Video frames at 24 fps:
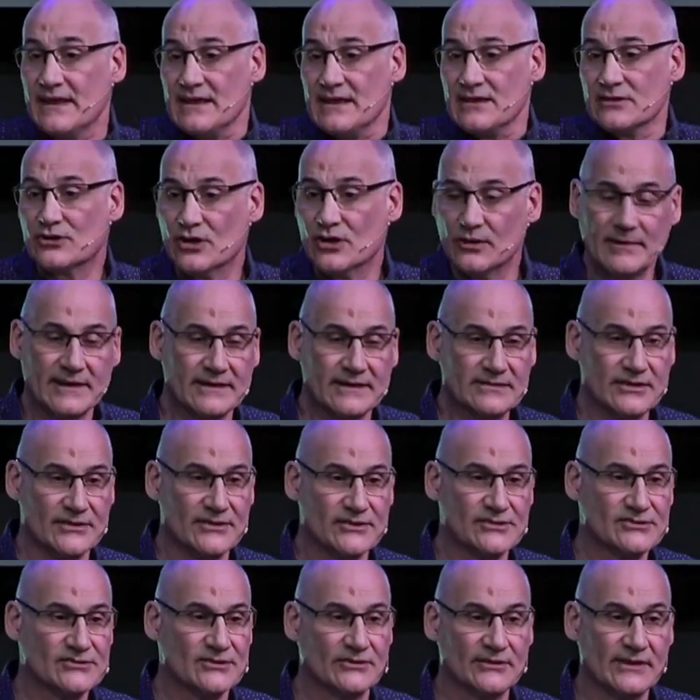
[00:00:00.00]
coming to the
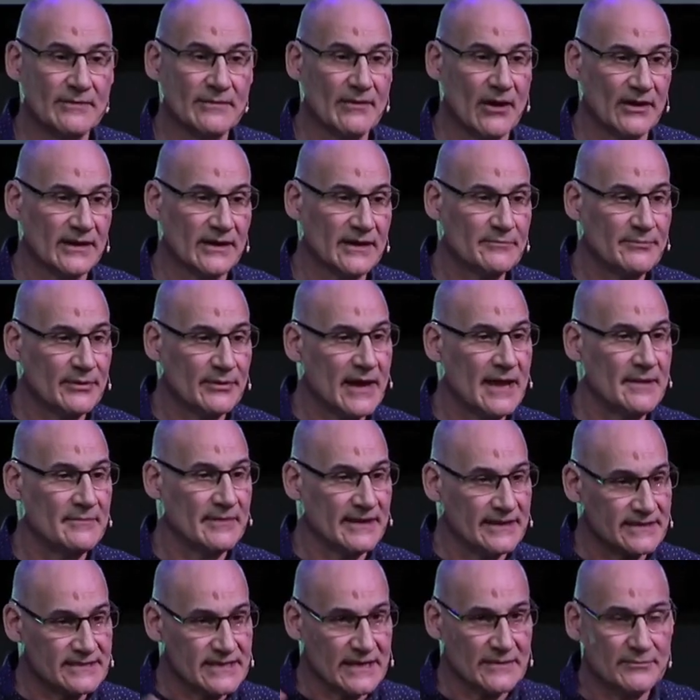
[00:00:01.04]
Sunday morning prayer
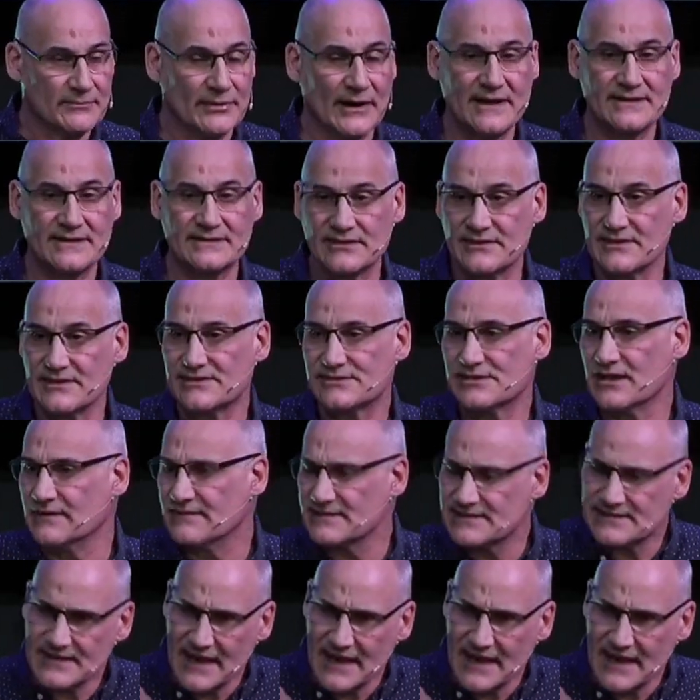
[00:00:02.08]
meeting prior to this service.